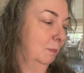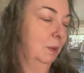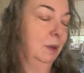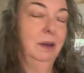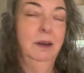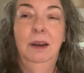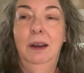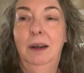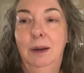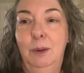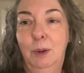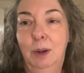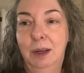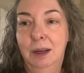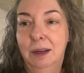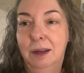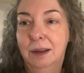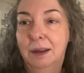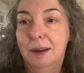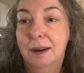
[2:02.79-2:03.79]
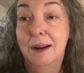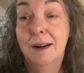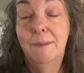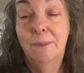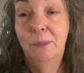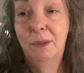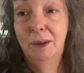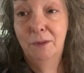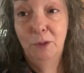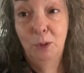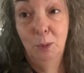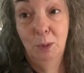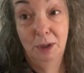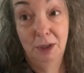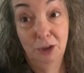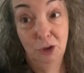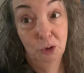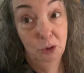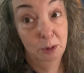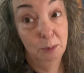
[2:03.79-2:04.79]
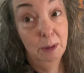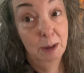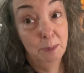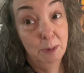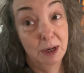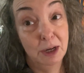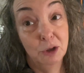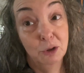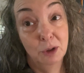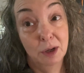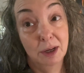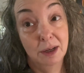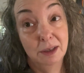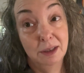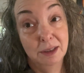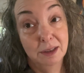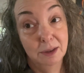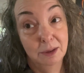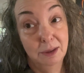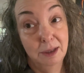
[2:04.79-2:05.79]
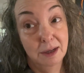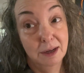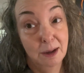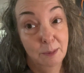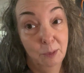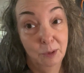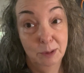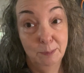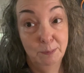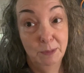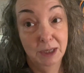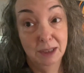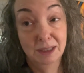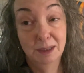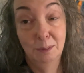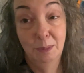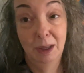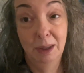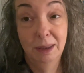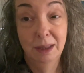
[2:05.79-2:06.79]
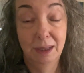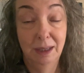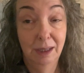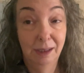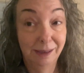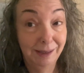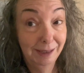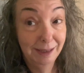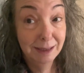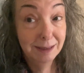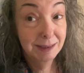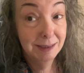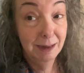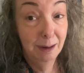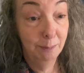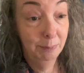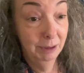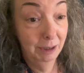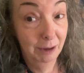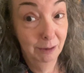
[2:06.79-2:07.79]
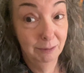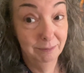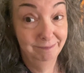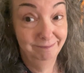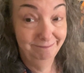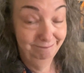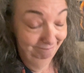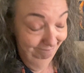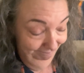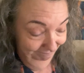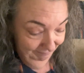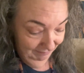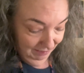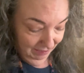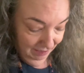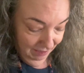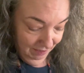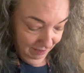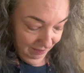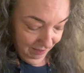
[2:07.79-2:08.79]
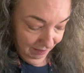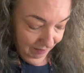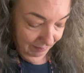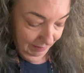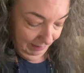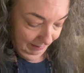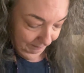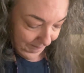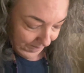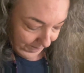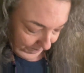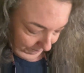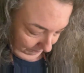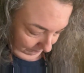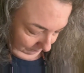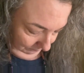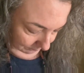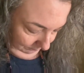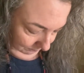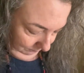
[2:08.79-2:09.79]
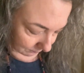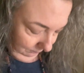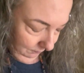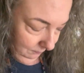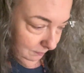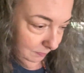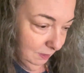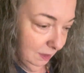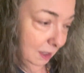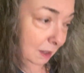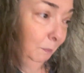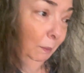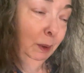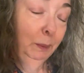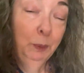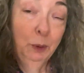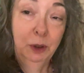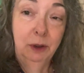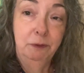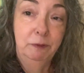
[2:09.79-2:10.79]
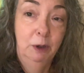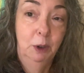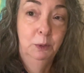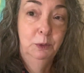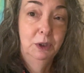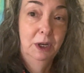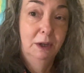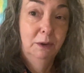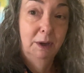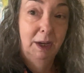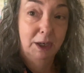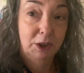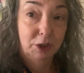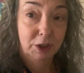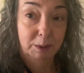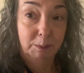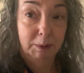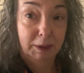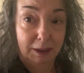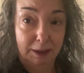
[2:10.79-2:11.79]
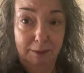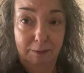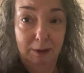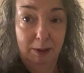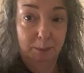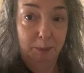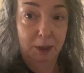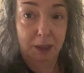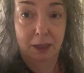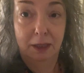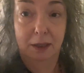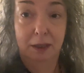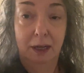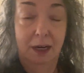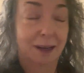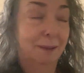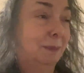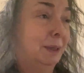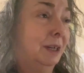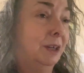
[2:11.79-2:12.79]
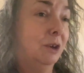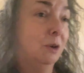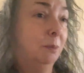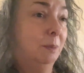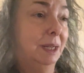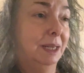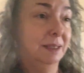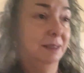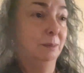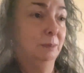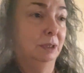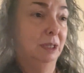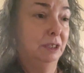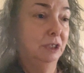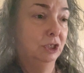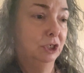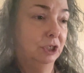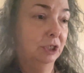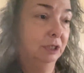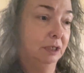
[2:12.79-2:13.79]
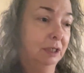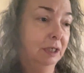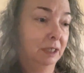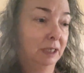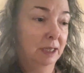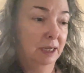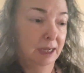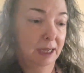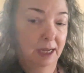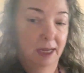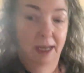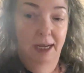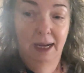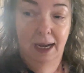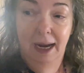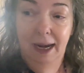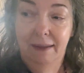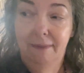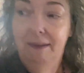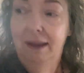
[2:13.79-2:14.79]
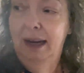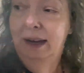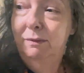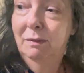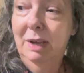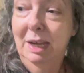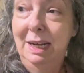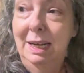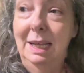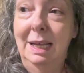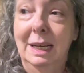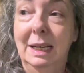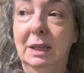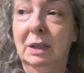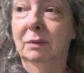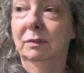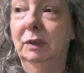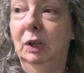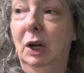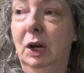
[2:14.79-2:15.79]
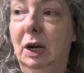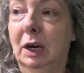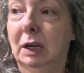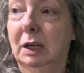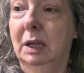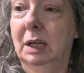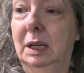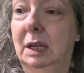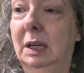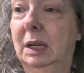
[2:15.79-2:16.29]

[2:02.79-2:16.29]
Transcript: But anyway, if you wanna join my Patreon, it's only a couple of bucks a month, and the link is down below. All right, I'm gonna put the phone down. Actually, I'm gonna leave it up here, and I'm gonna go make some lunch. And then I've gotta edit the vlog,